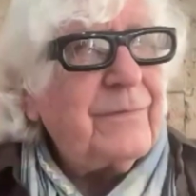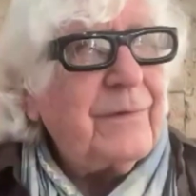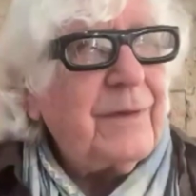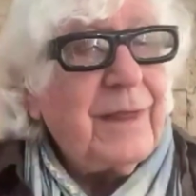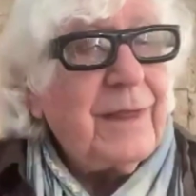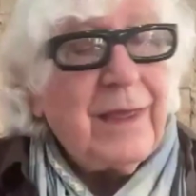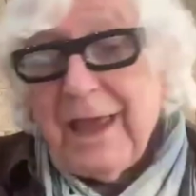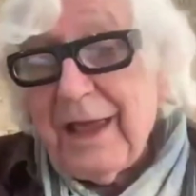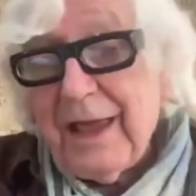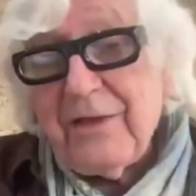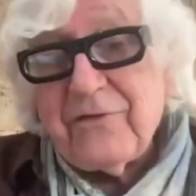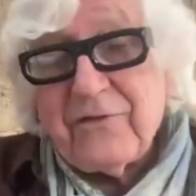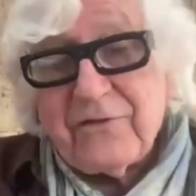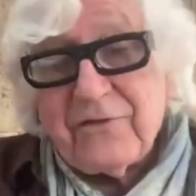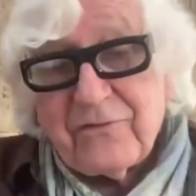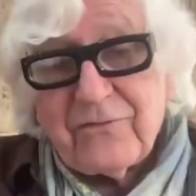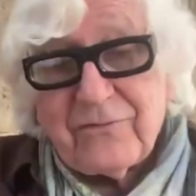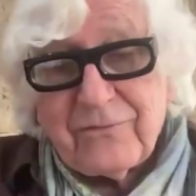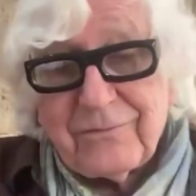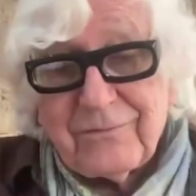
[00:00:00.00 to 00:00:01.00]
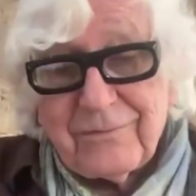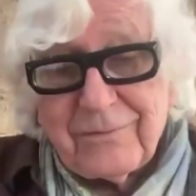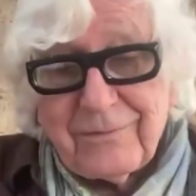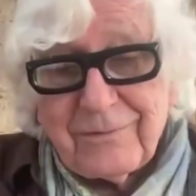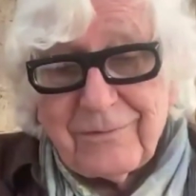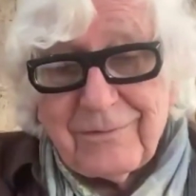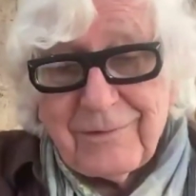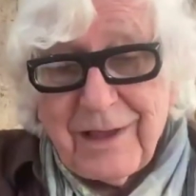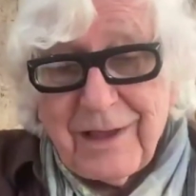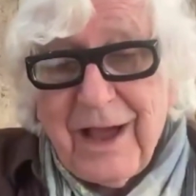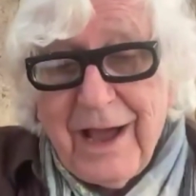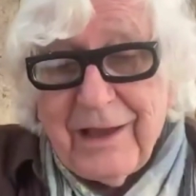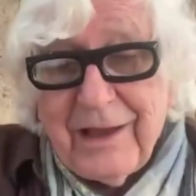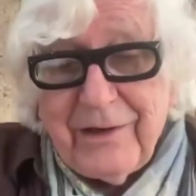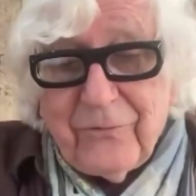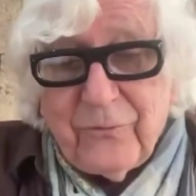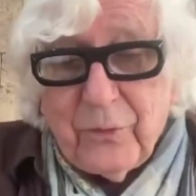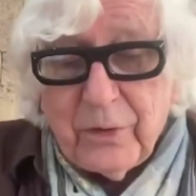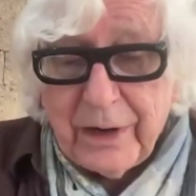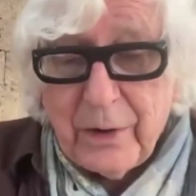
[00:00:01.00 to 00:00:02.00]
is kind
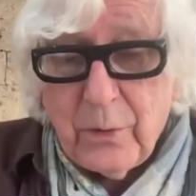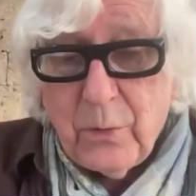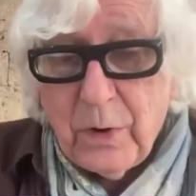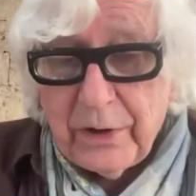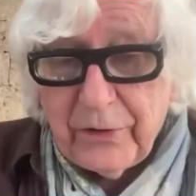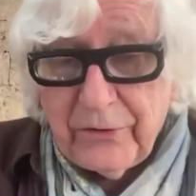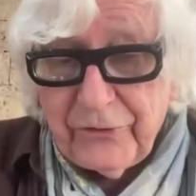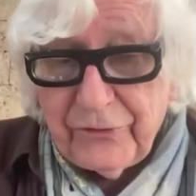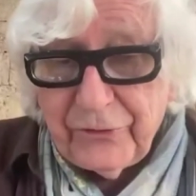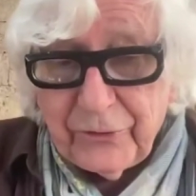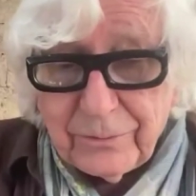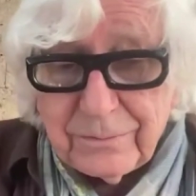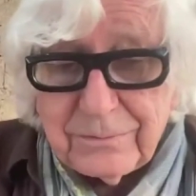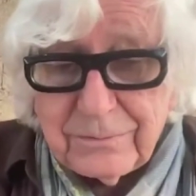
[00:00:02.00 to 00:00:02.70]
of what I want to do.